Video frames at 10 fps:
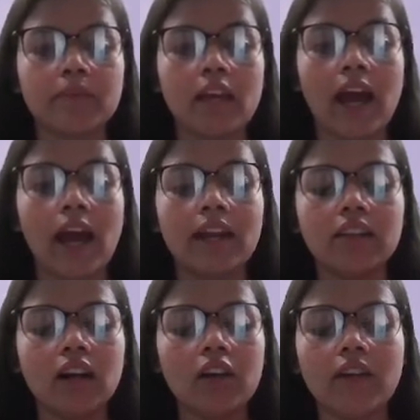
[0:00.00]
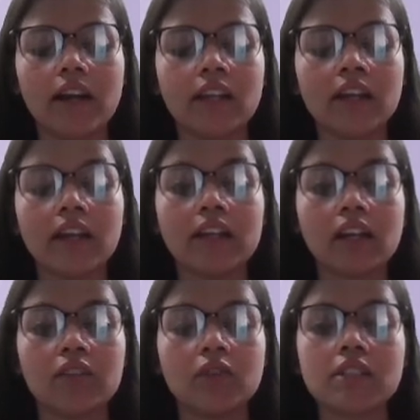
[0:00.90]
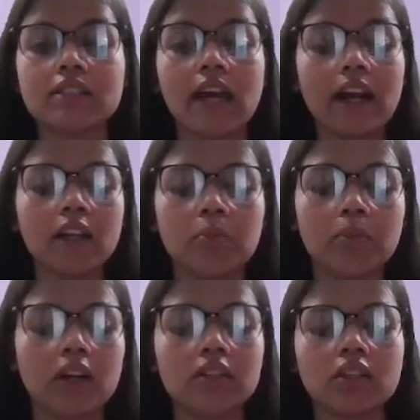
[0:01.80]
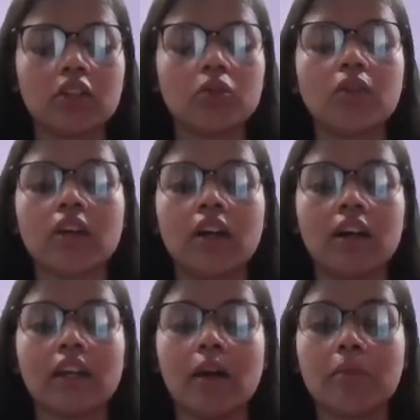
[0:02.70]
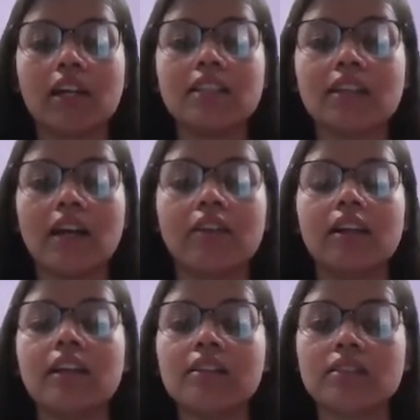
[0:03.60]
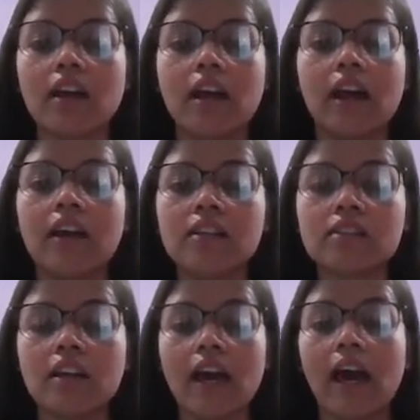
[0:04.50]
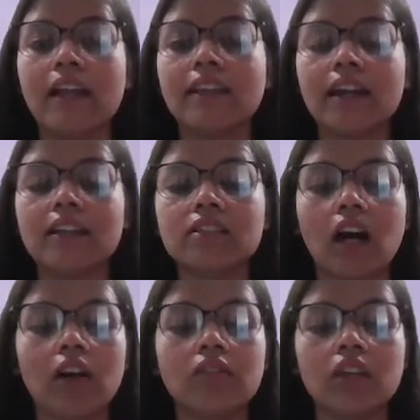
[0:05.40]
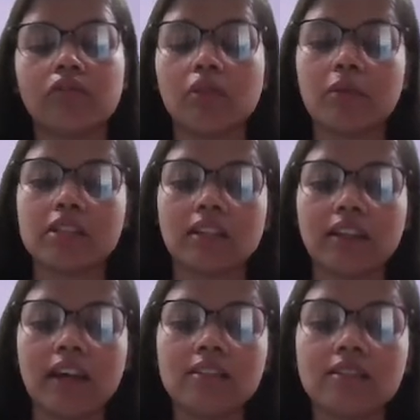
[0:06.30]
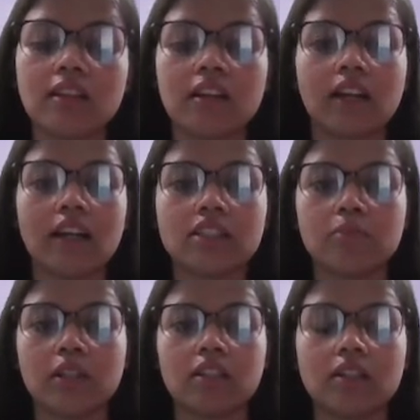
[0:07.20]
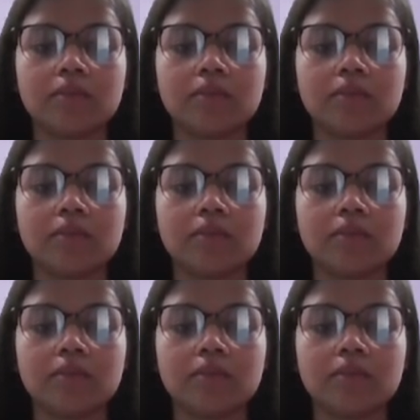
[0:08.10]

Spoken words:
and nerve ending, it converts that impulse into chemicals and release it, and that is how the information gets transmitted.